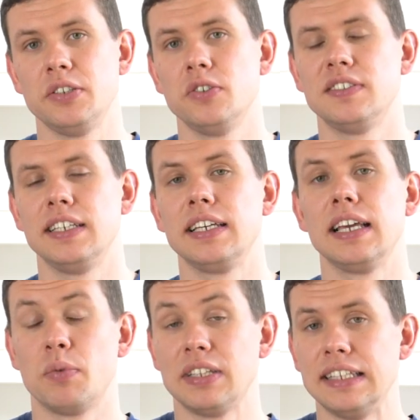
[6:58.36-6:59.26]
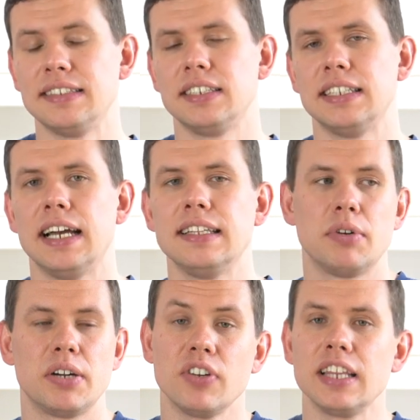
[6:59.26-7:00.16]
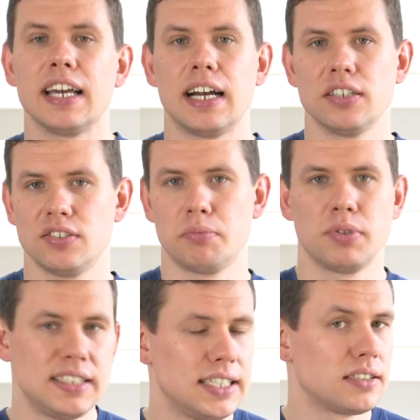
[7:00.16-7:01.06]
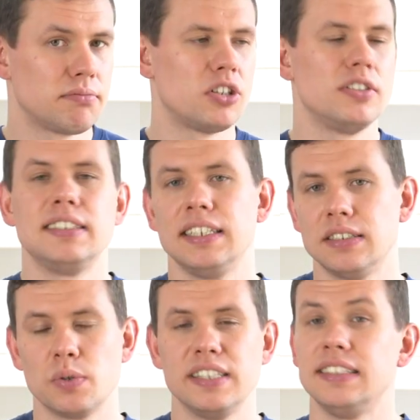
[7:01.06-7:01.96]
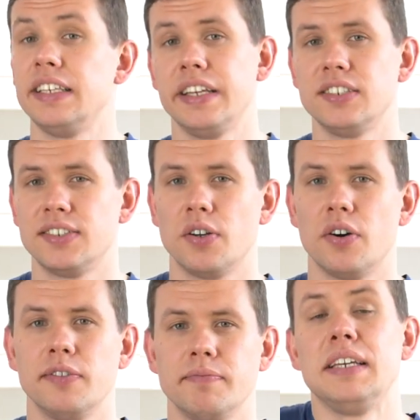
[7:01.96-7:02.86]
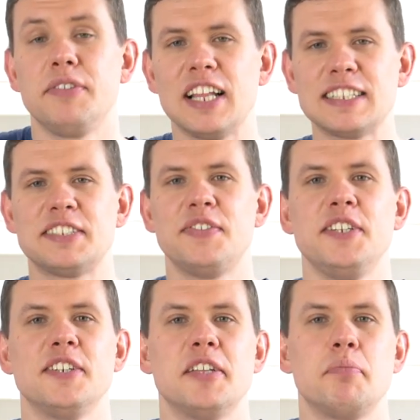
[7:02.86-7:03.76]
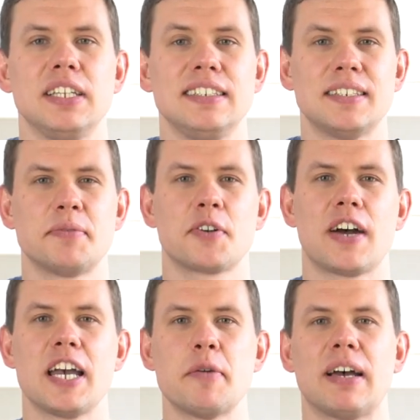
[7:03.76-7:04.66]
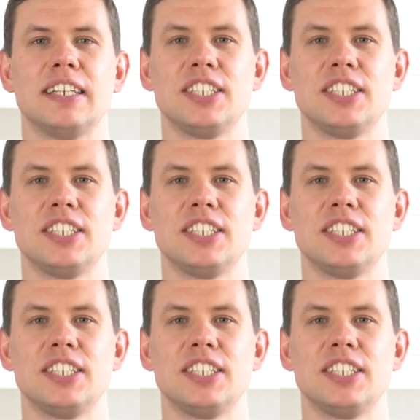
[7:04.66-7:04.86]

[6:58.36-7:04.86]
using with internet were really hard to predict 30 and 20 years ago. If you like this video, then please subscribe and